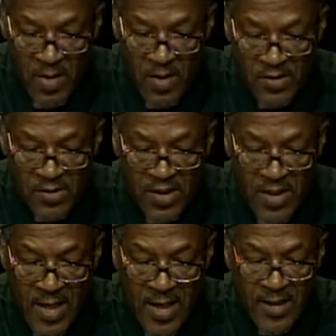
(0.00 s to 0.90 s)

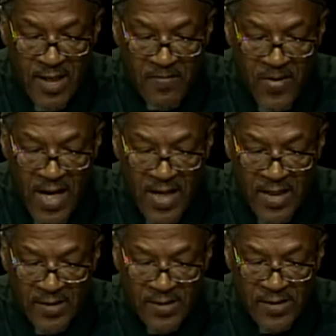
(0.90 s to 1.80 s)
State Online
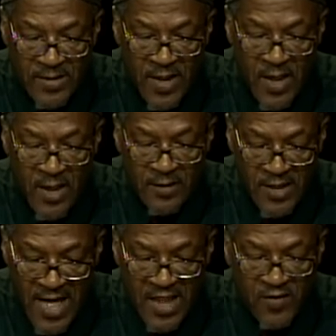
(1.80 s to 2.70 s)
Products
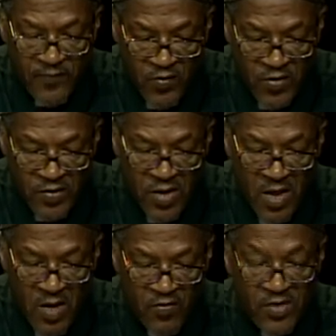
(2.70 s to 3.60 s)
Task Force
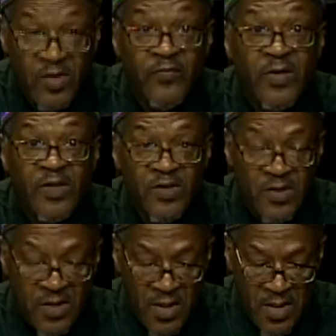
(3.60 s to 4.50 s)
recently
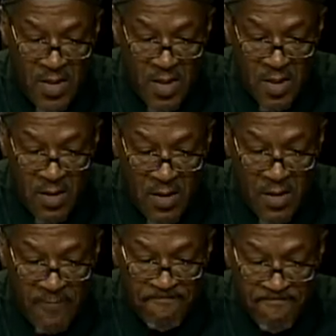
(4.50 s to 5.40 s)
released
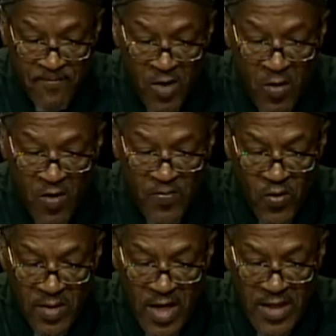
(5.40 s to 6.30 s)
a
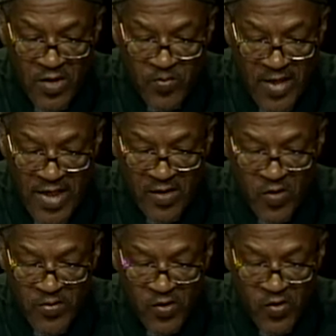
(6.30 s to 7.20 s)
report on its plan to
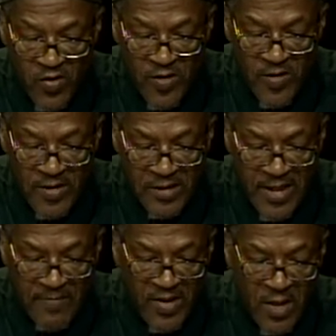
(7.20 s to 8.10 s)
pursue internet
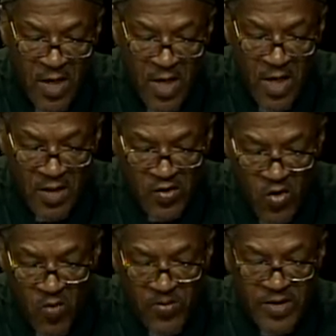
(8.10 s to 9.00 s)
gambling.
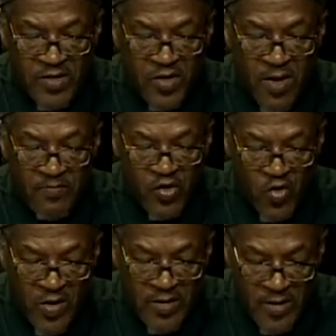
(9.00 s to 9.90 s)
So please come
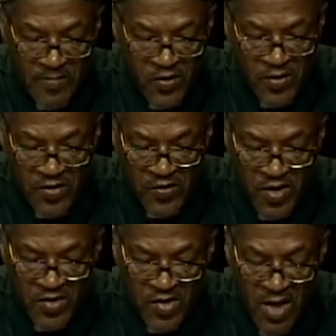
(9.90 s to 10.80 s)
join them to
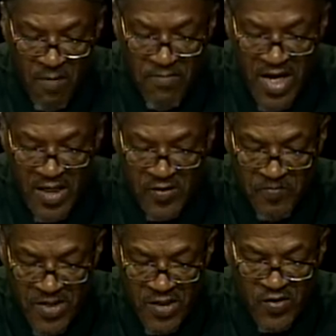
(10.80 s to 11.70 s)
discuss how
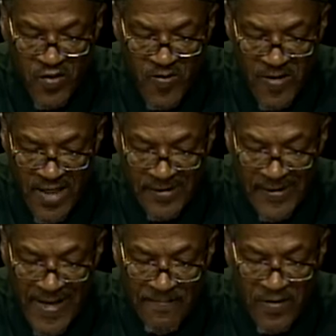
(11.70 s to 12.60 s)
mass-based internet
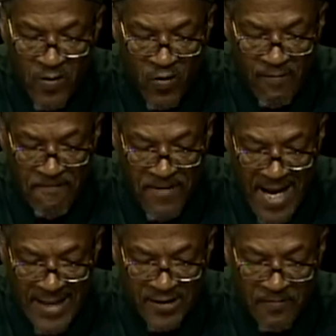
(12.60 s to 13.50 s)
gambling will
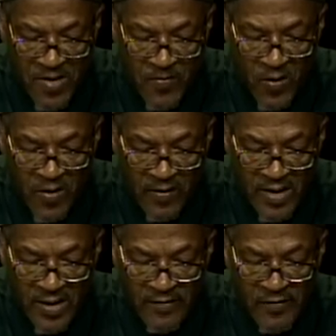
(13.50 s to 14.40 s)
impact the people
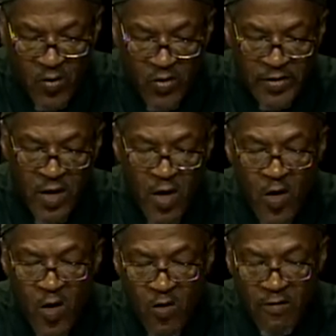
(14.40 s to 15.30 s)
currently living with
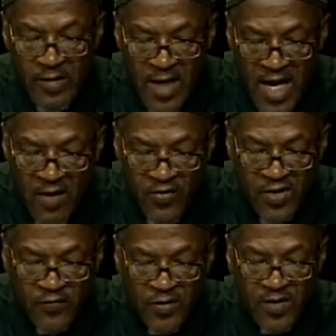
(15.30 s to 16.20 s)
or at high
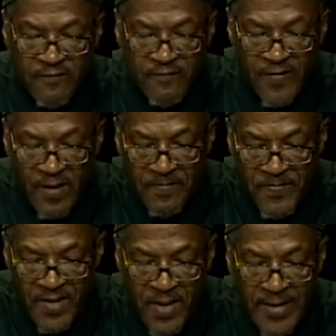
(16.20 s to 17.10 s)
risk for
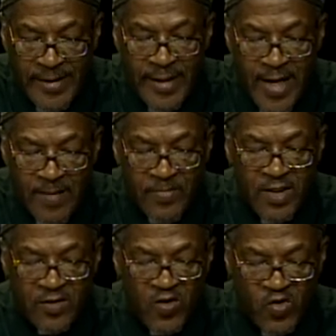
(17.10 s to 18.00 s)
developing
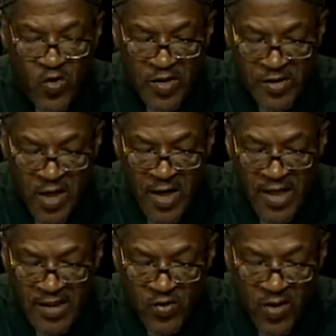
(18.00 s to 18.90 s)
gambling disorders,
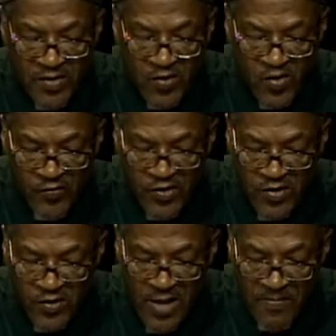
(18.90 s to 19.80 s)
as well as the
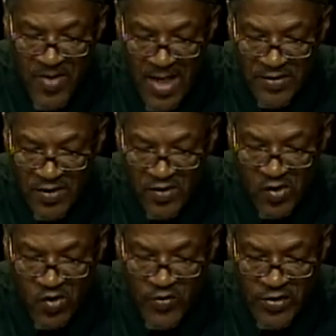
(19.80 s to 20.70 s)
services and policies
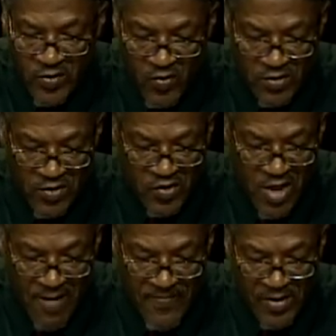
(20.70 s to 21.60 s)
associated with this
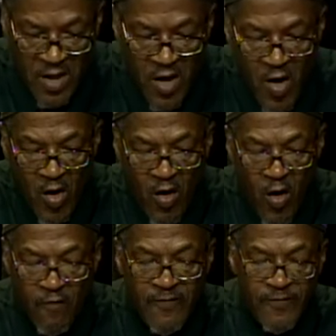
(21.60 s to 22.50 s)
topic.
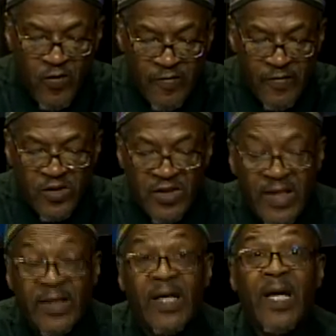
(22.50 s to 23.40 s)
Overview of
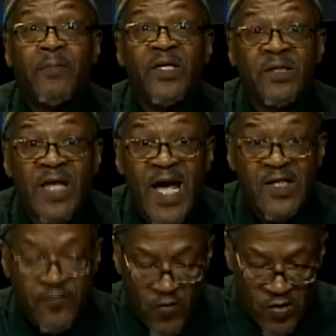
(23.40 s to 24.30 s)
Internet Gambling
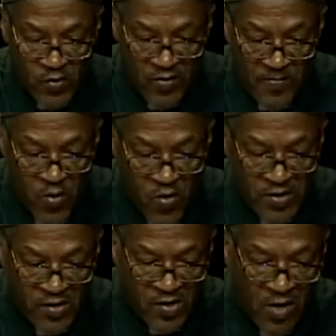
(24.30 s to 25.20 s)
Task Force
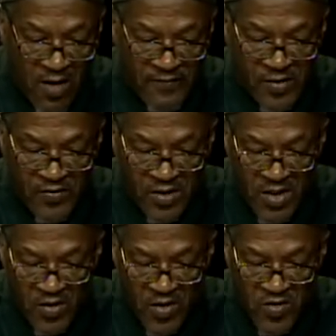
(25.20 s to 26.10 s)
reports, Office of
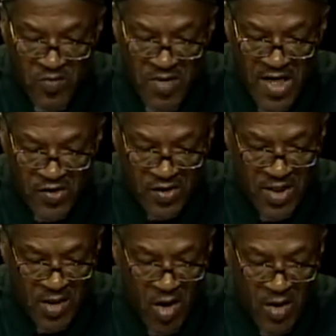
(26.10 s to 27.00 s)
State Treasurer, Mass State
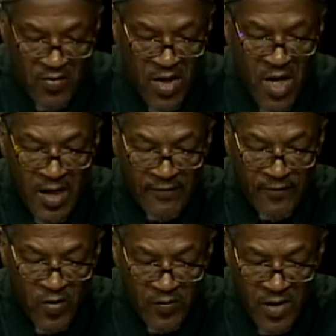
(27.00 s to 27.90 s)
Lottery.
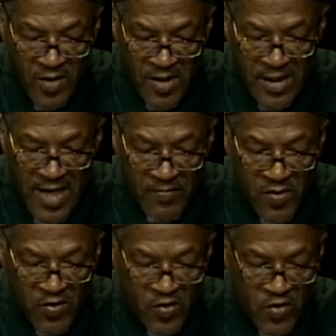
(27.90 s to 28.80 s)
Review of Internet Gambling
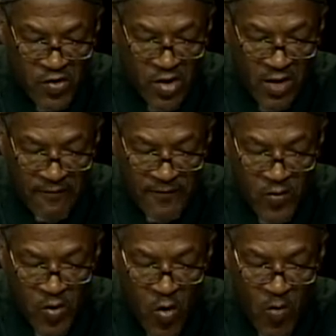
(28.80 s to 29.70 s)
Research,
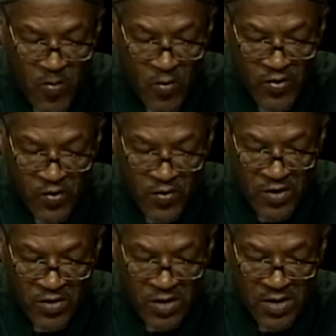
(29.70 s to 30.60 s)
Phil Copel, Research
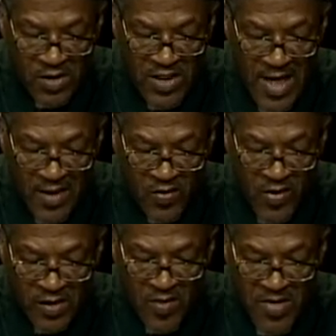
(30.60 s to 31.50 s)
and Data
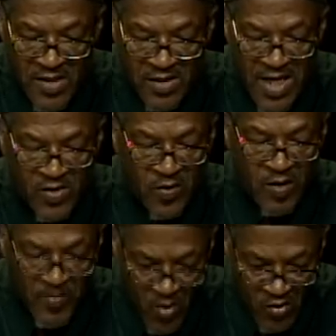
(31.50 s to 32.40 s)
Director, Mass Council of
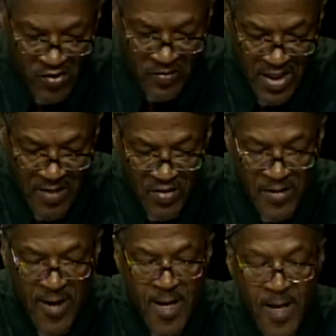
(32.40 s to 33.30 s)
Compulsive Gambling.
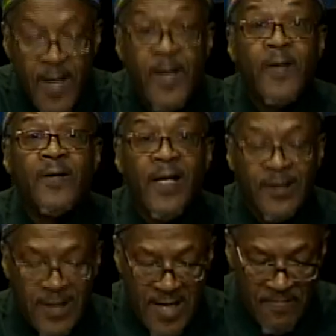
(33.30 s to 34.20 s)

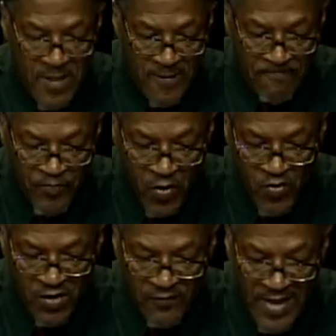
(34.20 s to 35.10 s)
internet gambling,
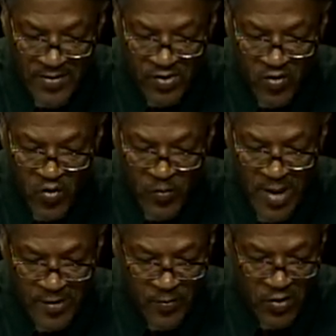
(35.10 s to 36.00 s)
risk factors, and
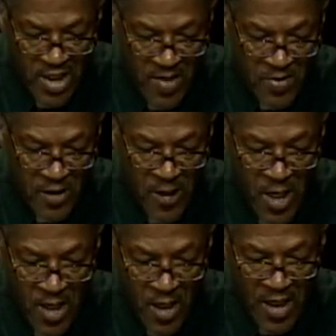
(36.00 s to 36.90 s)
responsible gaming.
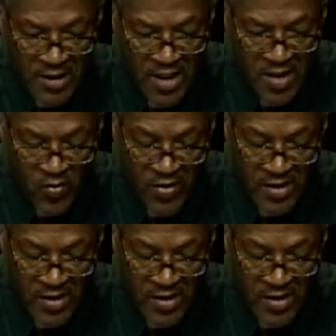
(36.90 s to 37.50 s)
Keith Waite,